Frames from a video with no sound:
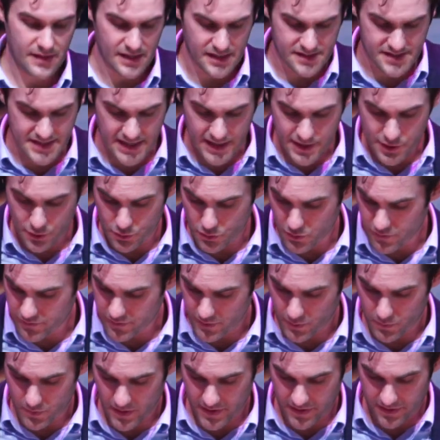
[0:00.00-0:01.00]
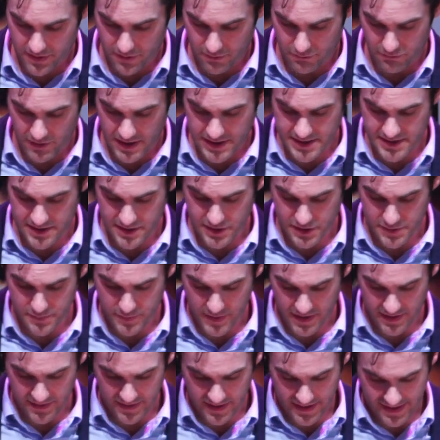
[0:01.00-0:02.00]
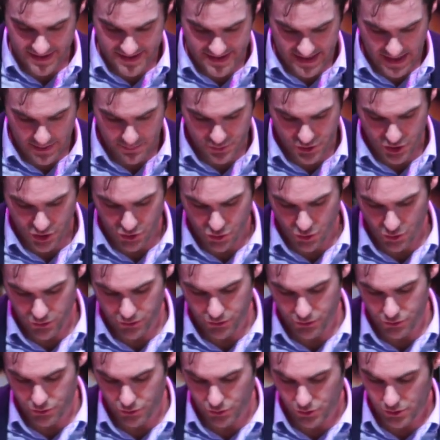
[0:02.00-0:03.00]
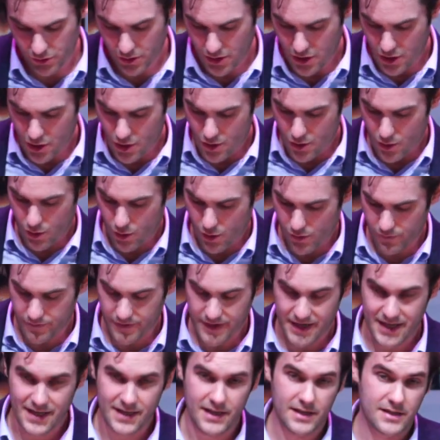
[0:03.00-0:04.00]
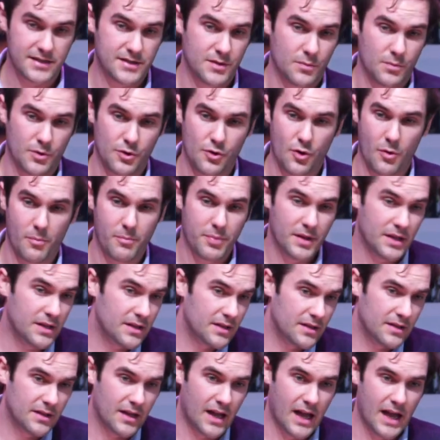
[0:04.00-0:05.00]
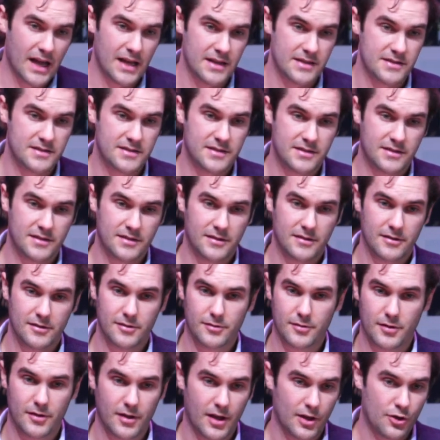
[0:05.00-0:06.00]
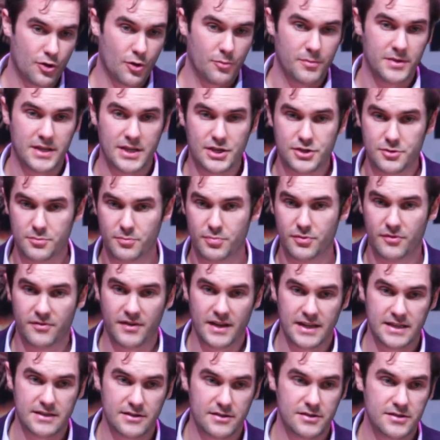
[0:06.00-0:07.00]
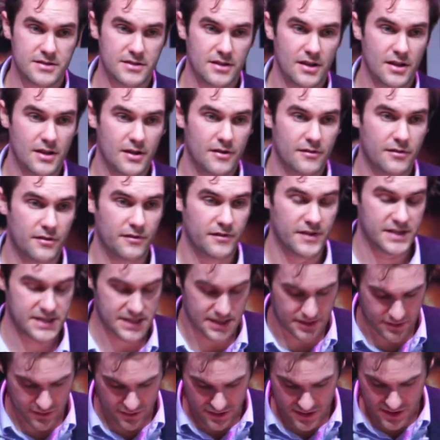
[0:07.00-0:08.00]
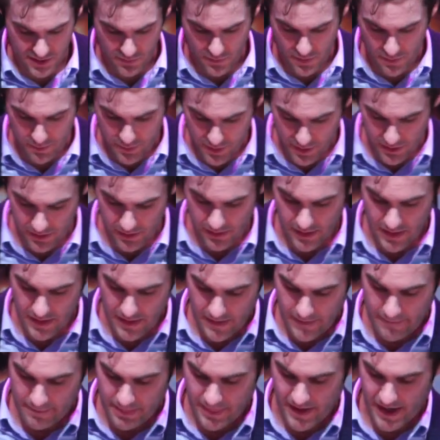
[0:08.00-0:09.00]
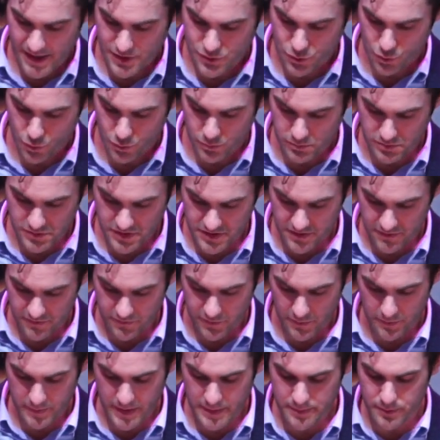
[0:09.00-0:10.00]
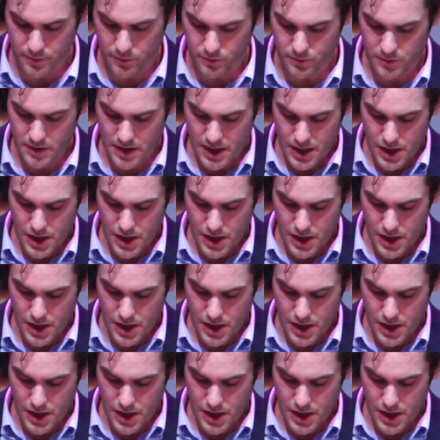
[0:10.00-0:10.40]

taken over, with residents being the exception, not the rule, of areas that were not built as accommodation providers for visitors. They were built as homes for people.